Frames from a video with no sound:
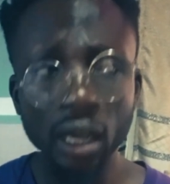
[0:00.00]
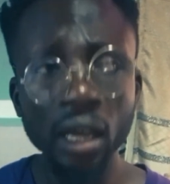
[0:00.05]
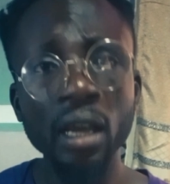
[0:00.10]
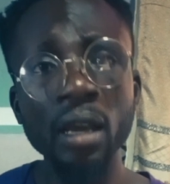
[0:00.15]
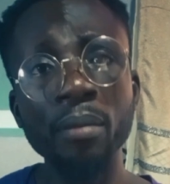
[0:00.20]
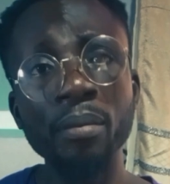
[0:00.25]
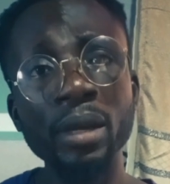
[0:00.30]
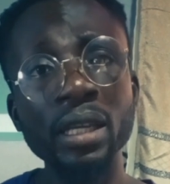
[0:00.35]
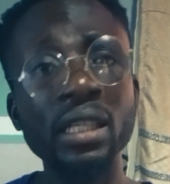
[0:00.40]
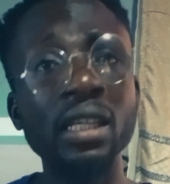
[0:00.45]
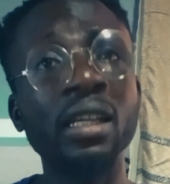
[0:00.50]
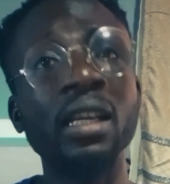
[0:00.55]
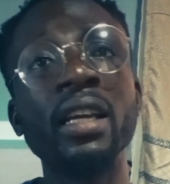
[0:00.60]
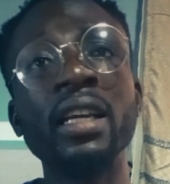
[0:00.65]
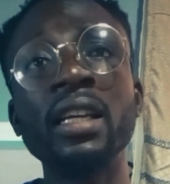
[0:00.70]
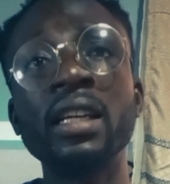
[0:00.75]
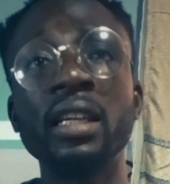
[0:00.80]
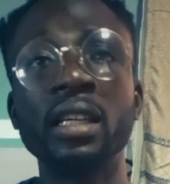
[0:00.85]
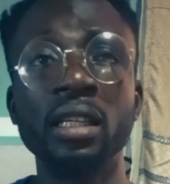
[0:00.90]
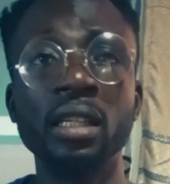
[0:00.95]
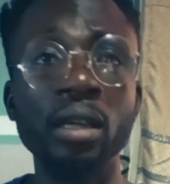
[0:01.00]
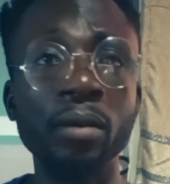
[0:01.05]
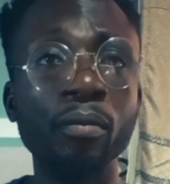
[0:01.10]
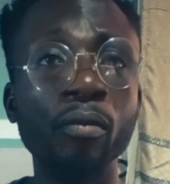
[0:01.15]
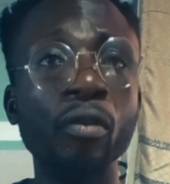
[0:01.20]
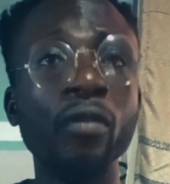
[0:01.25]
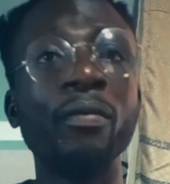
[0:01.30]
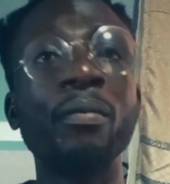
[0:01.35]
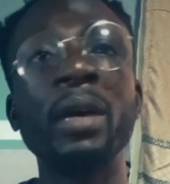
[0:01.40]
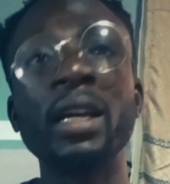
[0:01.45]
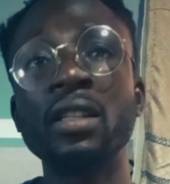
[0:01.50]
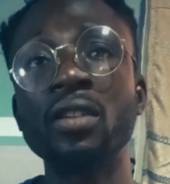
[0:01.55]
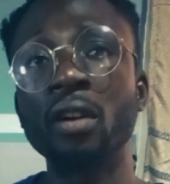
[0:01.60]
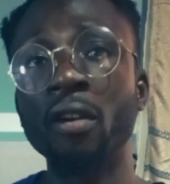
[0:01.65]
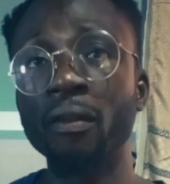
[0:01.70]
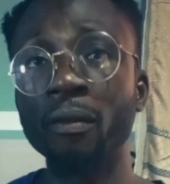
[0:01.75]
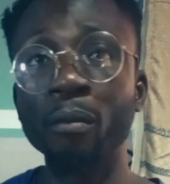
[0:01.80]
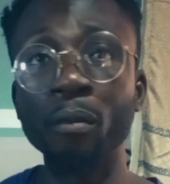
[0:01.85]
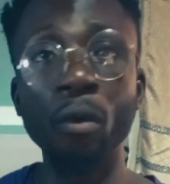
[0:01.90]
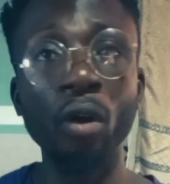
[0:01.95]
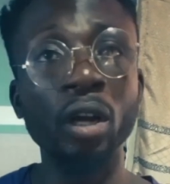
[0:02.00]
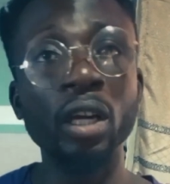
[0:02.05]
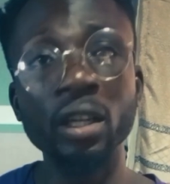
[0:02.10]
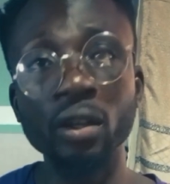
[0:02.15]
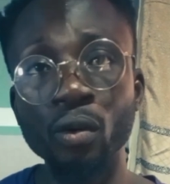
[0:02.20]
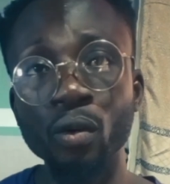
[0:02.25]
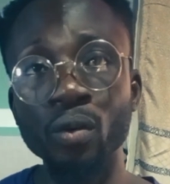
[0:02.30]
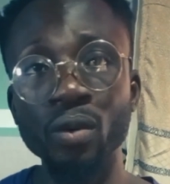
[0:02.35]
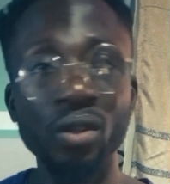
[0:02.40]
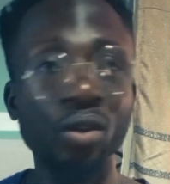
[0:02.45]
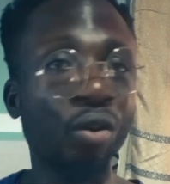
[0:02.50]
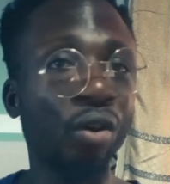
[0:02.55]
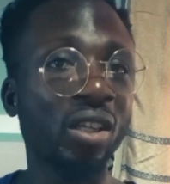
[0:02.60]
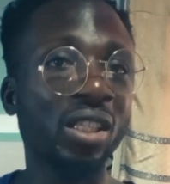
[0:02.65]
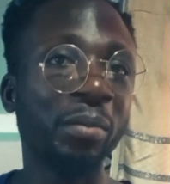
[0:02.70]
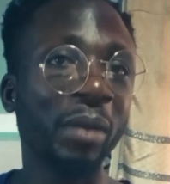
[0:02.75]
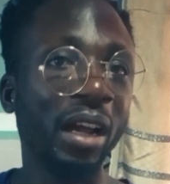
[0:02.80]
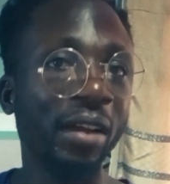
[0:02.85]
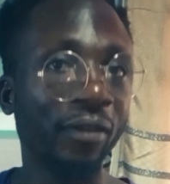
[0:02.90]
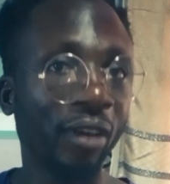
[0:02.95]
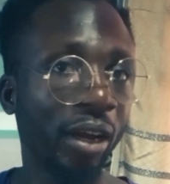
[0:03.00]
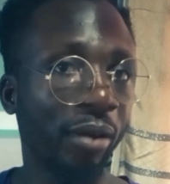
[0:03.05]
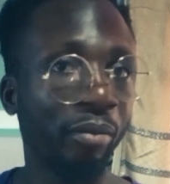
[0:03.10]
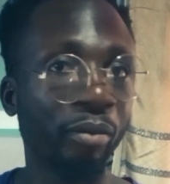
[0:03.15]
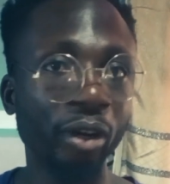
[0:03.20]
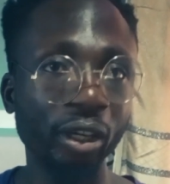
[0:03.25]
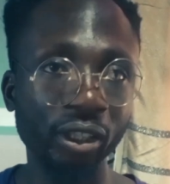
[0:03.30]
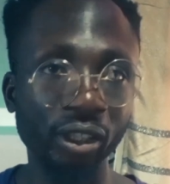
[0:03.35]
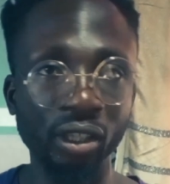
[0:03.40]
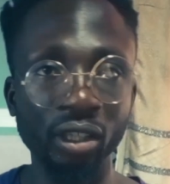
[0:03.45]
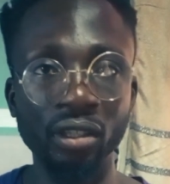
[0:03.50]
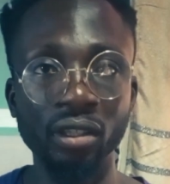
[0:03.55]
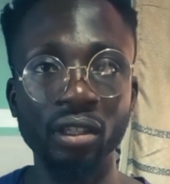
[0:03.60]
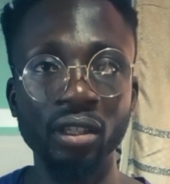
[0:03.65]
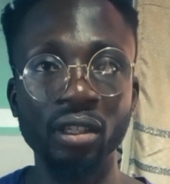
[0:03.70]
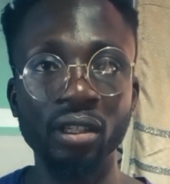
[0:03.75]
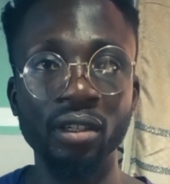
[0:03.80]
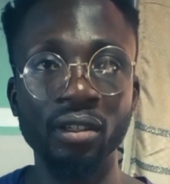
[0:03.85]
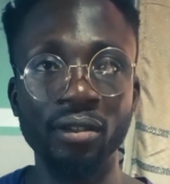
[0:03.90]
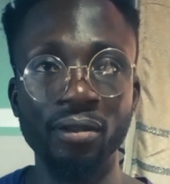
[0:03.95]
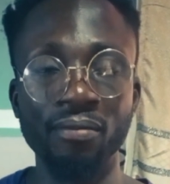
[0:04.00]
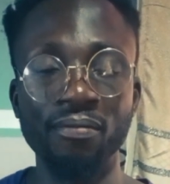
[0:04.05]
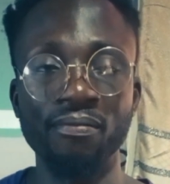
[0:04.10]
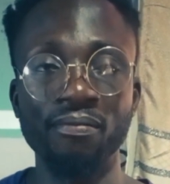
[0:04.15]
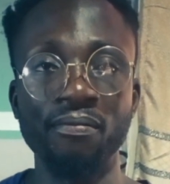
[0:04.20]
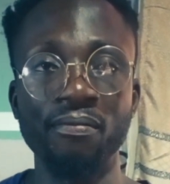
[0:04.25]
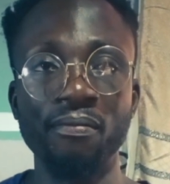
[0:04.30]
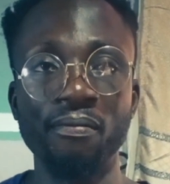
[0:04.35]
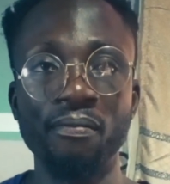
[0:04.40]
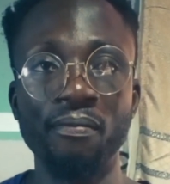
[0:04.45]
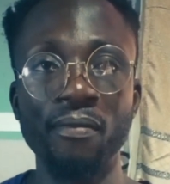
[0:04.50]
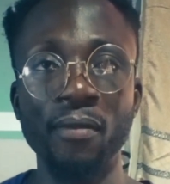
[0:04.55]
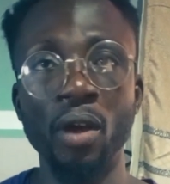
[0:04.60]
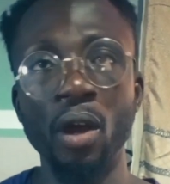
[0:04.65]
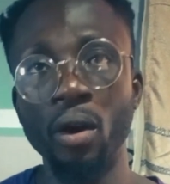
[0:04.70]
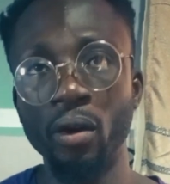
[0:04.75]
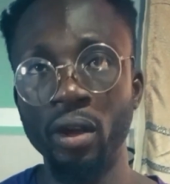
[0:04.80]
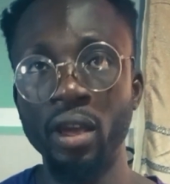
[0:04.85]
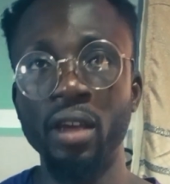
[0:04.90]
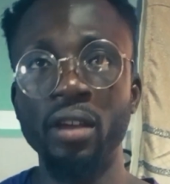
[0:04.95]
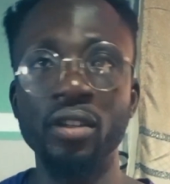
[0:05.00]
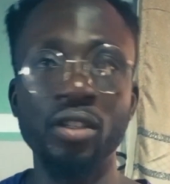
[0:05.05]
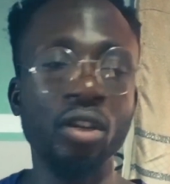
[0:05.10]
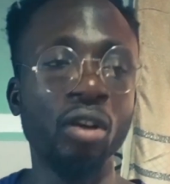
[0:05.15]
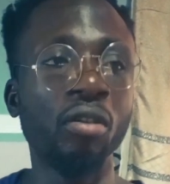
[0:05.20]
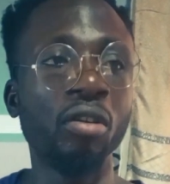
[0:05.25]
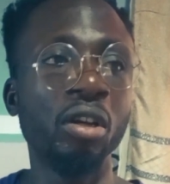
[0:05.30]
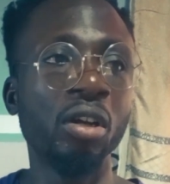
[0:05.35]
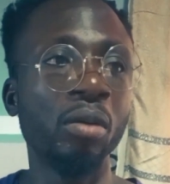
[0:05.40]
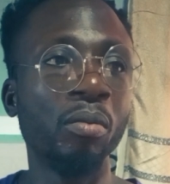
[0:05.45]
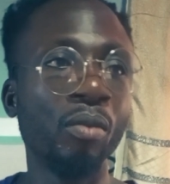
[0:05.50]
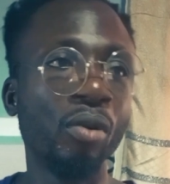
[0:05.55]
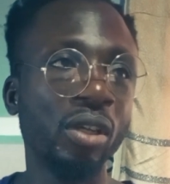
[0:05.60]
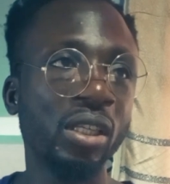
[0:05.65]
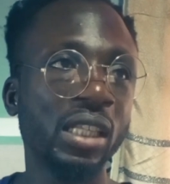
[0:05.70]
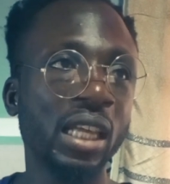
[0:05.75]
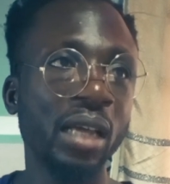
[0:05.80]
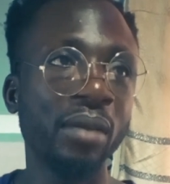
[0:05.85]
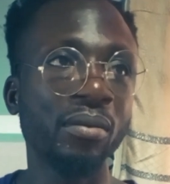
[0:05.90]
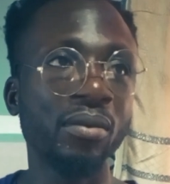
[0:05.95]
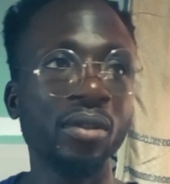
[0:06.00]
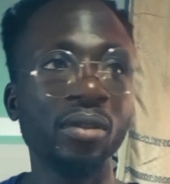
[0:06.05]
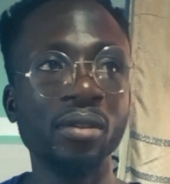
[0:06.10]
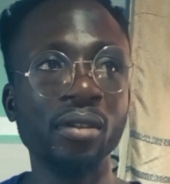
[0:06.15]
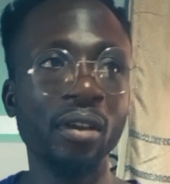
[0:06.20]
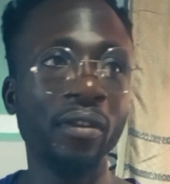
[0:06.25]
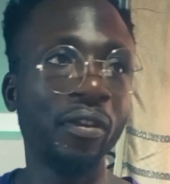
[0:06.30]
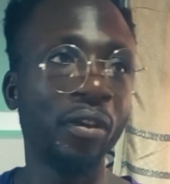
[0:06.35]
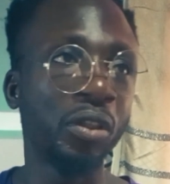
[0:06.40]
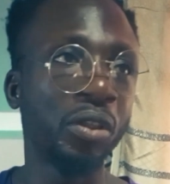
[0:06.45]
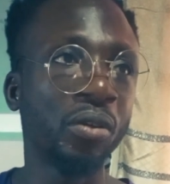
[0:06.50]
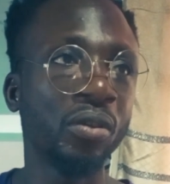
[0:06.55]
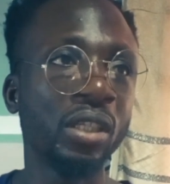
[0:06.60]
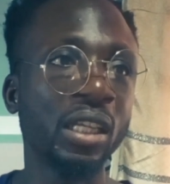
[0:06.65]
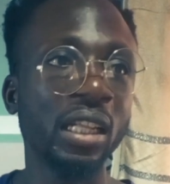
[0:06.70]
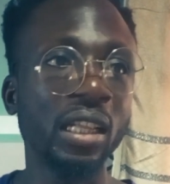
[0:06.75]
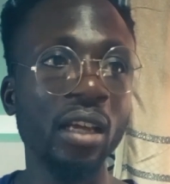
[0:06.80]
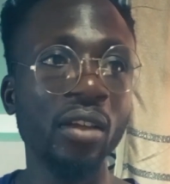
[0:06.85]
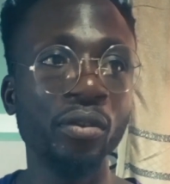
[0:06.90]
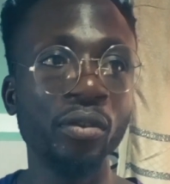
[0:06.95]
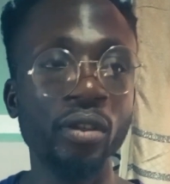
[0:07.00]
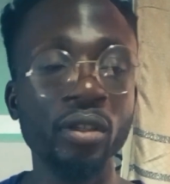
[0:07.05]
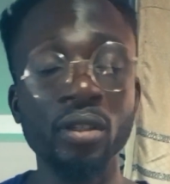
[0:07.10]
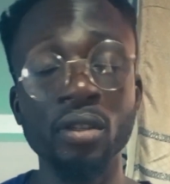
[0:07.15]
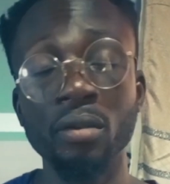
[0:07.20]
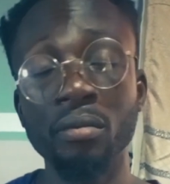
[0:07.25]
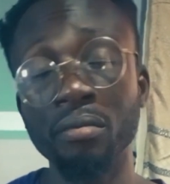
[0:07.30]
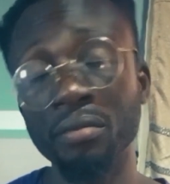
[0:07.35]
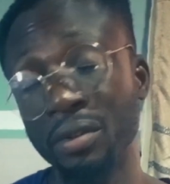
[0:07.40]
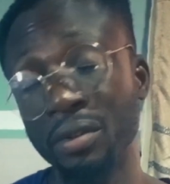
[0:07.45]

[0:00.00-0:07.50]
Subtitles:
basically the movement of molecules caused by vibration. Okay, so most times for those that are doing some